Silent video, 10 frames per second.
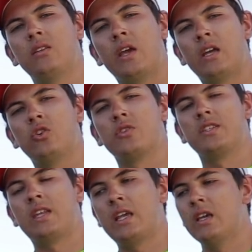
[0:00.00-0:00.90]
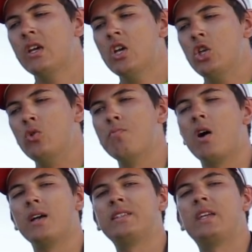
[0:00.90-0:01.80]
and your state, you
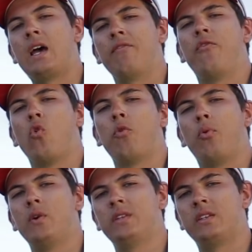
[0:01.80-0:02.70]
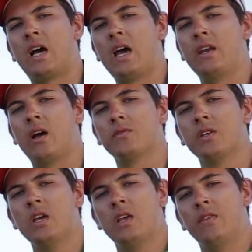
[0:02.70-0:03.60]
must have 4 pointed tie downs.
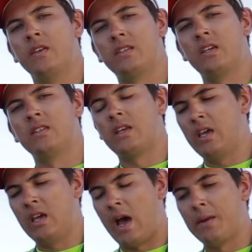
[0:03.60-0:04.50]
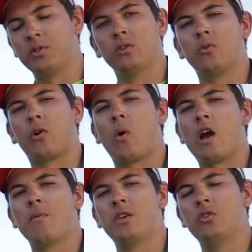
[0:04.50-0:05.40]
This is an absolute
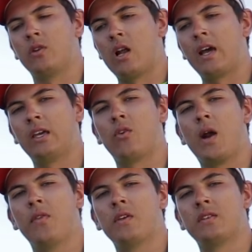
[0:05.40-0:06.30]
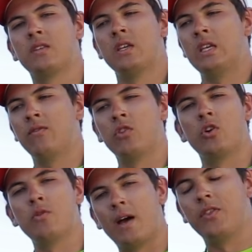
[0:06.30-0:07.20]
requirement. You cannot get around this. Even
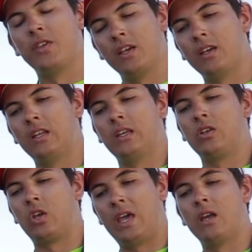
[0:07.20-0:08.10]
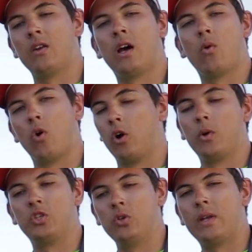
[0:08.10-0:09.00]
though you think it can work
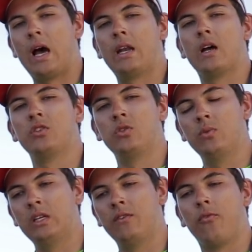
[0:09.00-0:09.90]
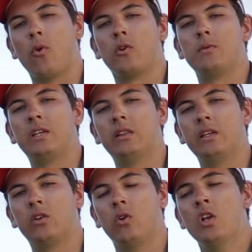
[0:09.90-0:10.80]
with 2 tie downs, you need 4 to be
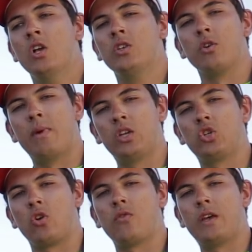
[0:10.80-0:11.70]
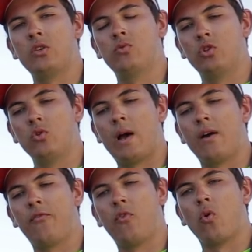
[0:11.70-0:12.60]
legal. So make sure that you do
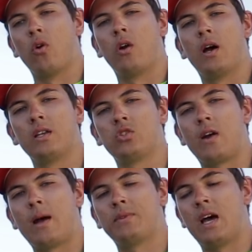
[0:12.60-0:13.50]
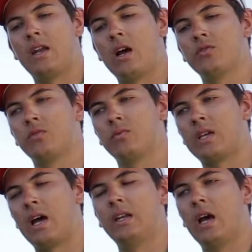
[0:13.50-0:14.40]
have 4 strap tie downs
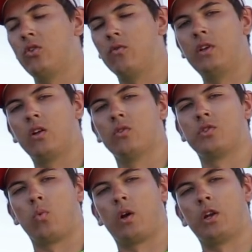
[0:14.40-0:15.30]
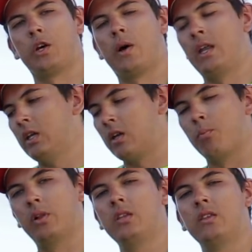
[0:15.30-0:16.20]
tying down your vehicle. So we're gonna go ahead and
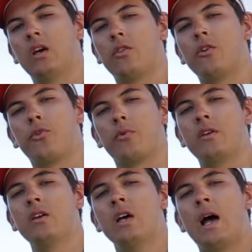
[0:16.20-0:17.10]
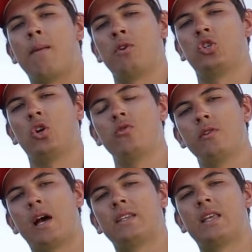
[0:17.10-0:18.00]
complete the other 3. I'm gonna show
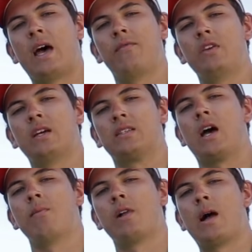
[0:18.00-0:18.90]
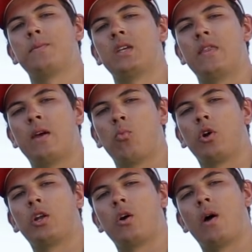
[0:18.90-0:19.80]
you guys that via time lapse, and then we're
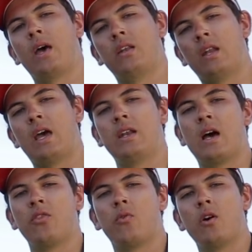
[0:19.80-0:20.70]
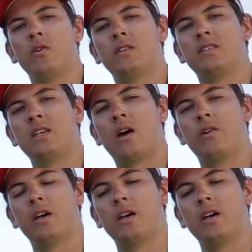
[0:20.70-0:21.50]
gonna go ahead and head down the road and see how it